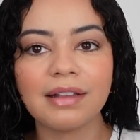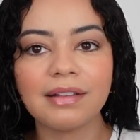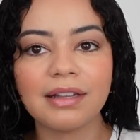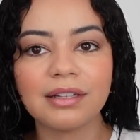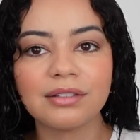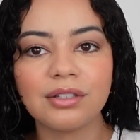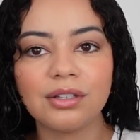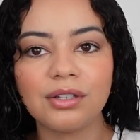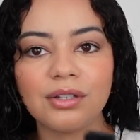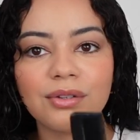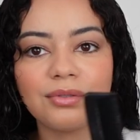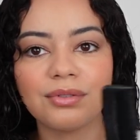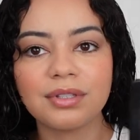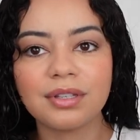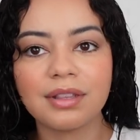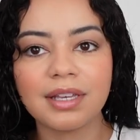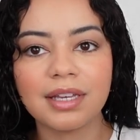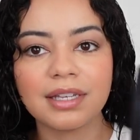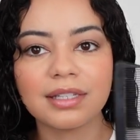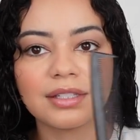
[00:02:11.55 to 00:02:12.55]
I like to use
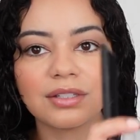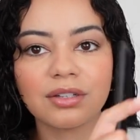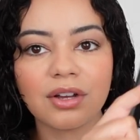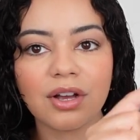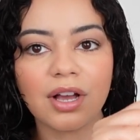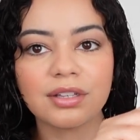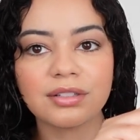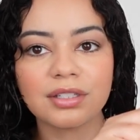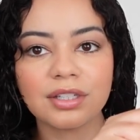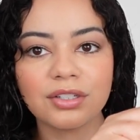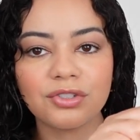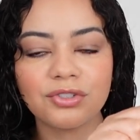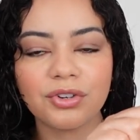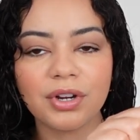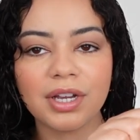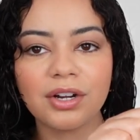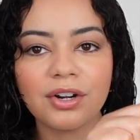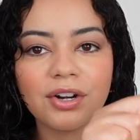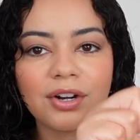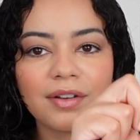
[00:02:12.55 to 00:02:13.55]
this
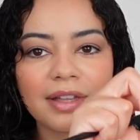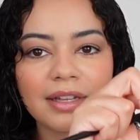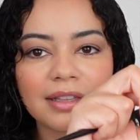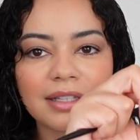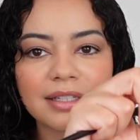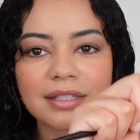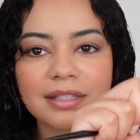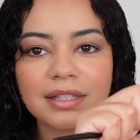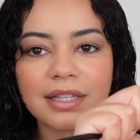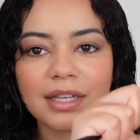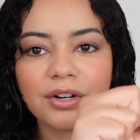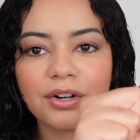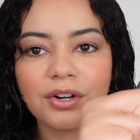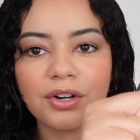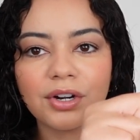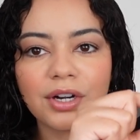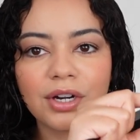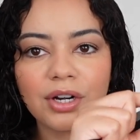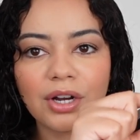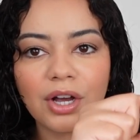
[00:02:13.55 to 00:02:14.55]
concentrator like this
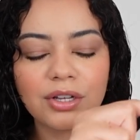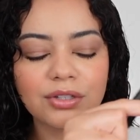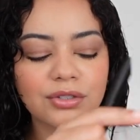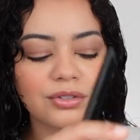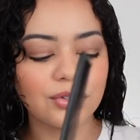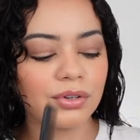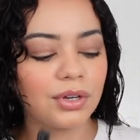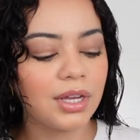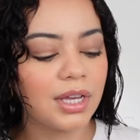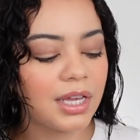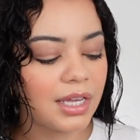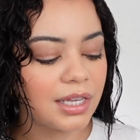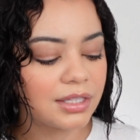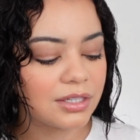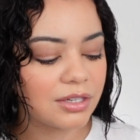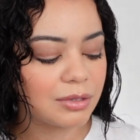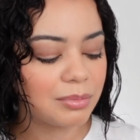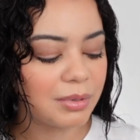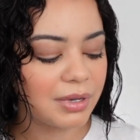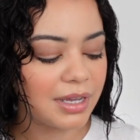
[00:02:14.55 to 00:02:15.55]
thinner nozzle
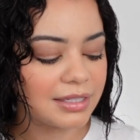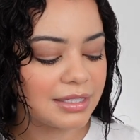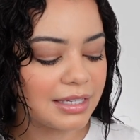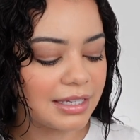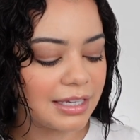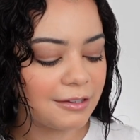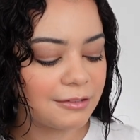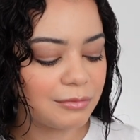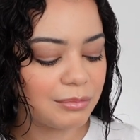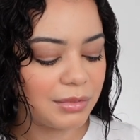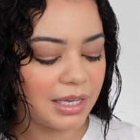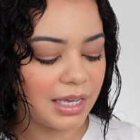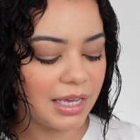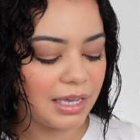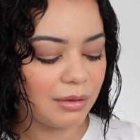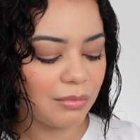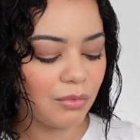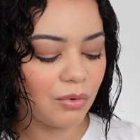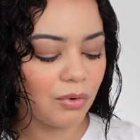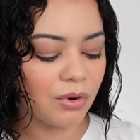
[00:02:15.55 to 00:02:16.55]
just because it gives me
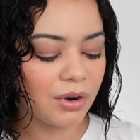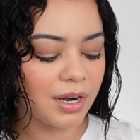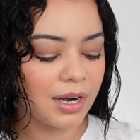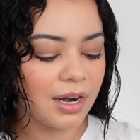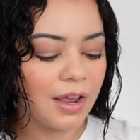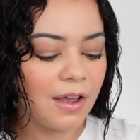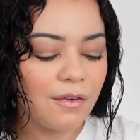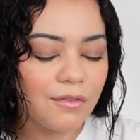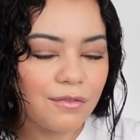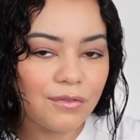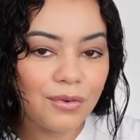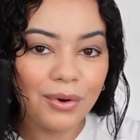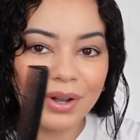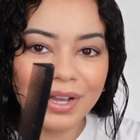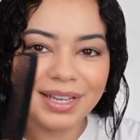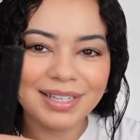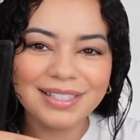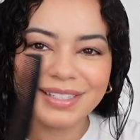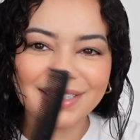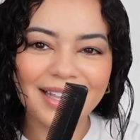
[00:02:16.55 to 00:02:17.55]
a more
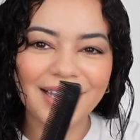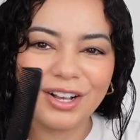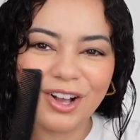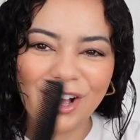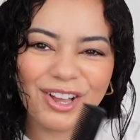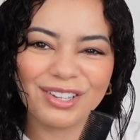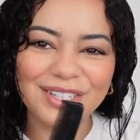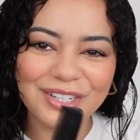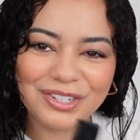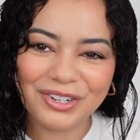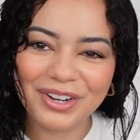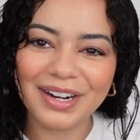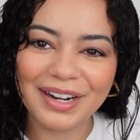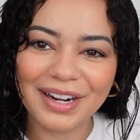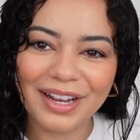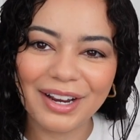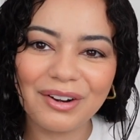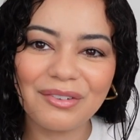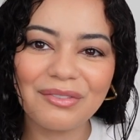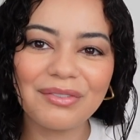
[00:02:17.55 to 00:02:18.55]
focused like
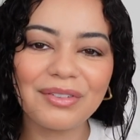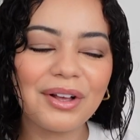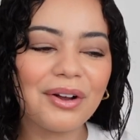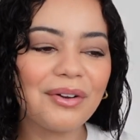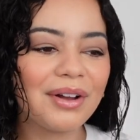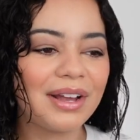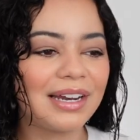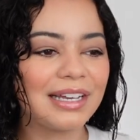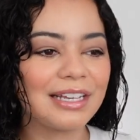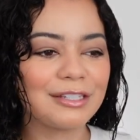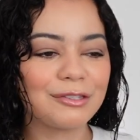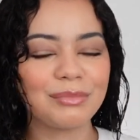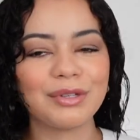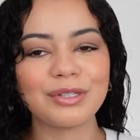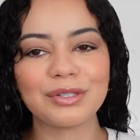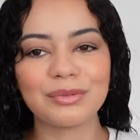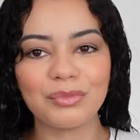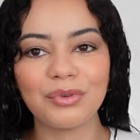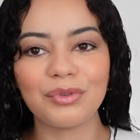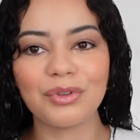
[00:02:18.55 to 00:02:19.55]
concentrated airflow and it gives me
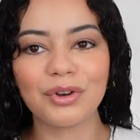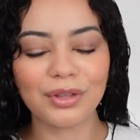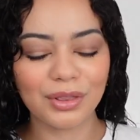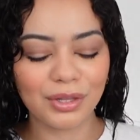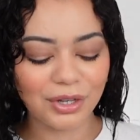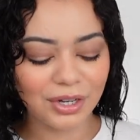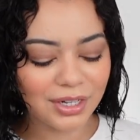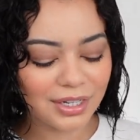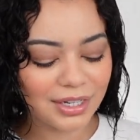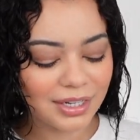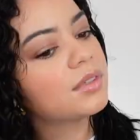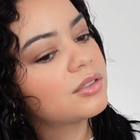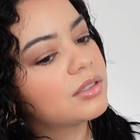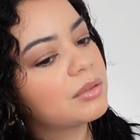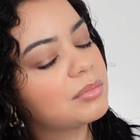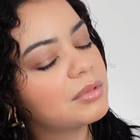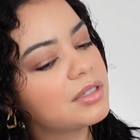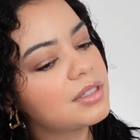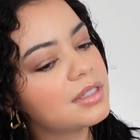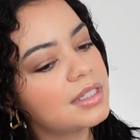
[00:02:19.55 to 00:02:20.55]
a smoother look.
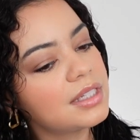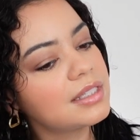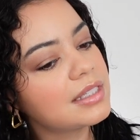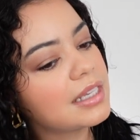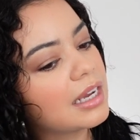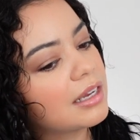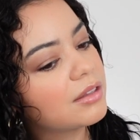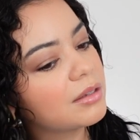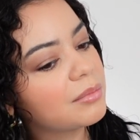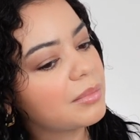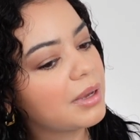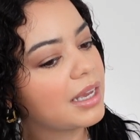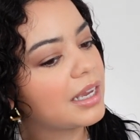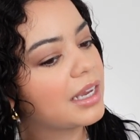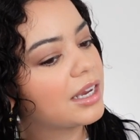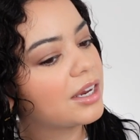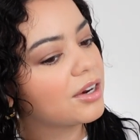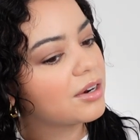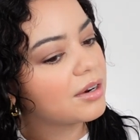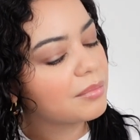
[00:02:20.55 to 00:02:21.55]
So I'm just detangling my
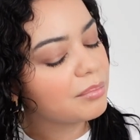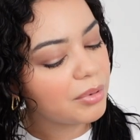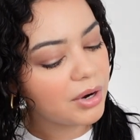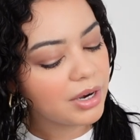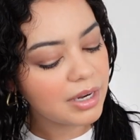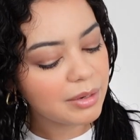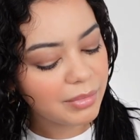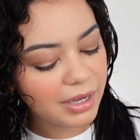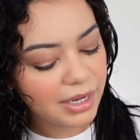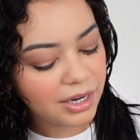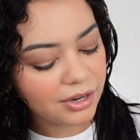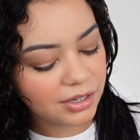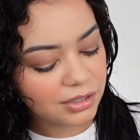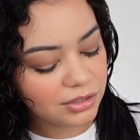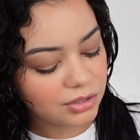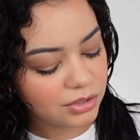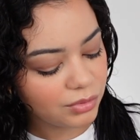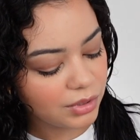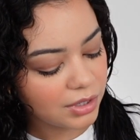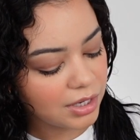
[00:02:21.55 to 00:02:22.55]
hair, parting my hair
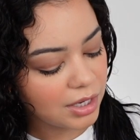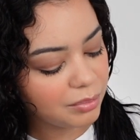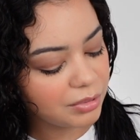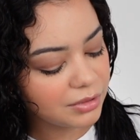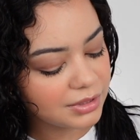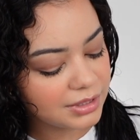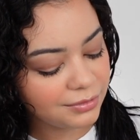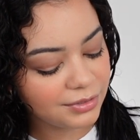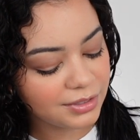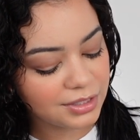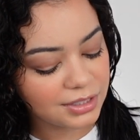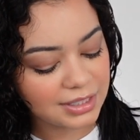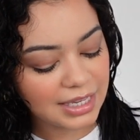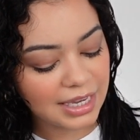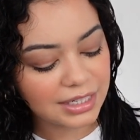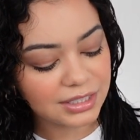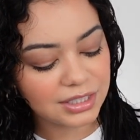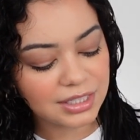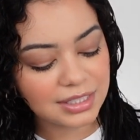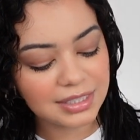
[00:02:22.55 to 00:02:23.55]
into a couple different
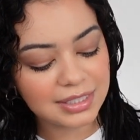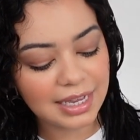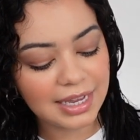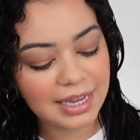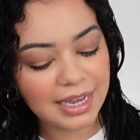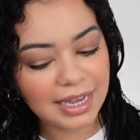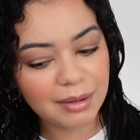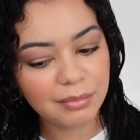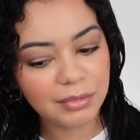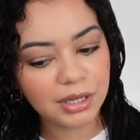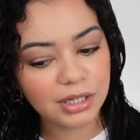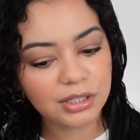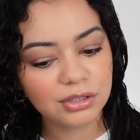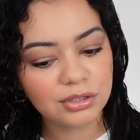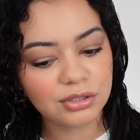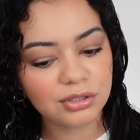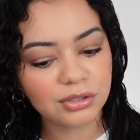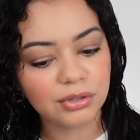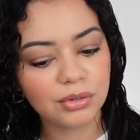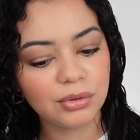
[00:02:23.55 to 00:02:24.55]
sections. I am going to
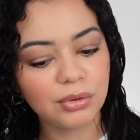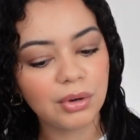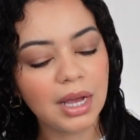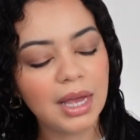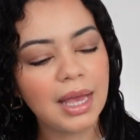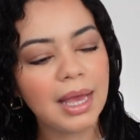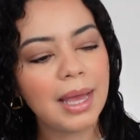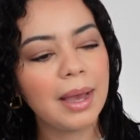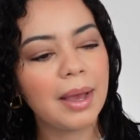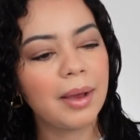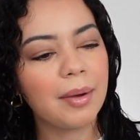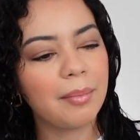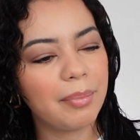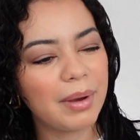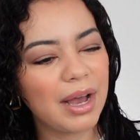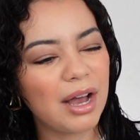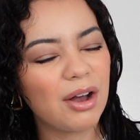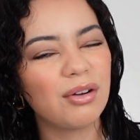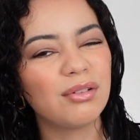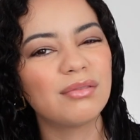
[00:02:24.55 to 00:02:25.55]
do
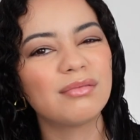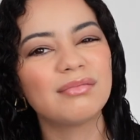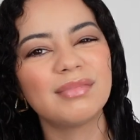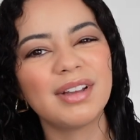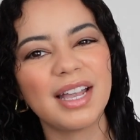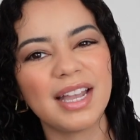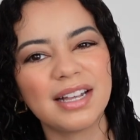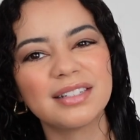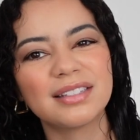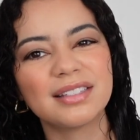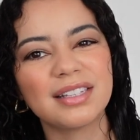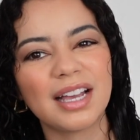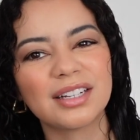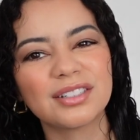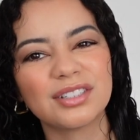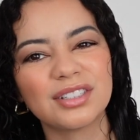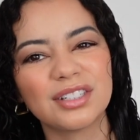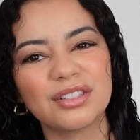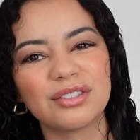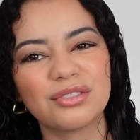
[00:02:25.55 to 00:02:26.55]
about 8
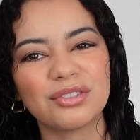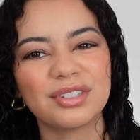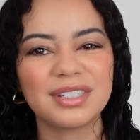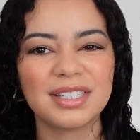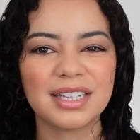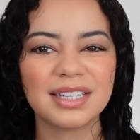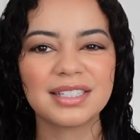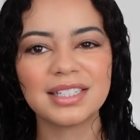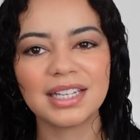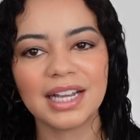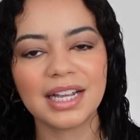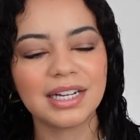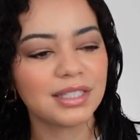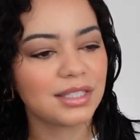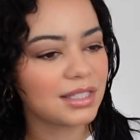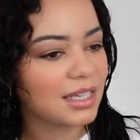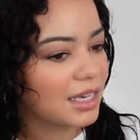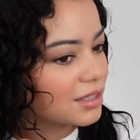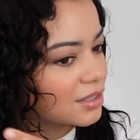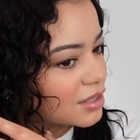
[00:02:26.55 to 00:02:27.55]
sections or 6 to 8
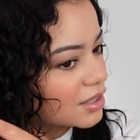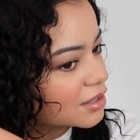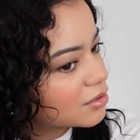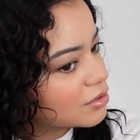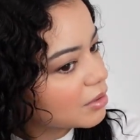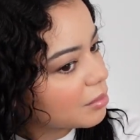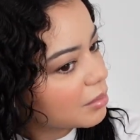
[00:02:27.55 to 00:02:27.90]
sections.